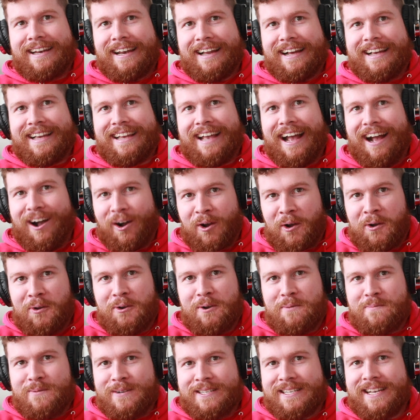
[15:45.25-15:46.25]
Like one
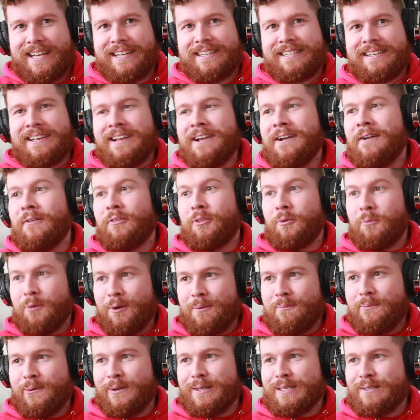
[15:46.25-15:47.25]
hundred percent. The
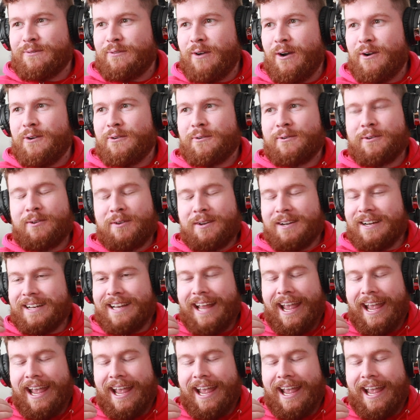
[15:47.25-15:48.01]
OnePlus phone.